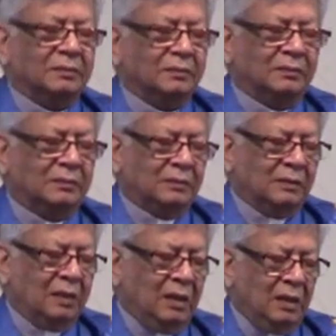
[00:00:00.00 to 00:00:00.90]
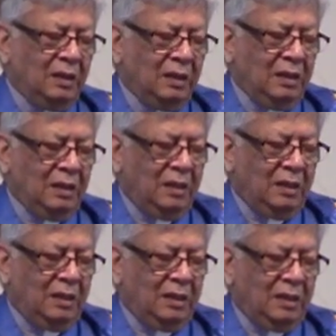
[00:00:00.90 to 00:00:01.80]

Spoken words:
Nothing is said.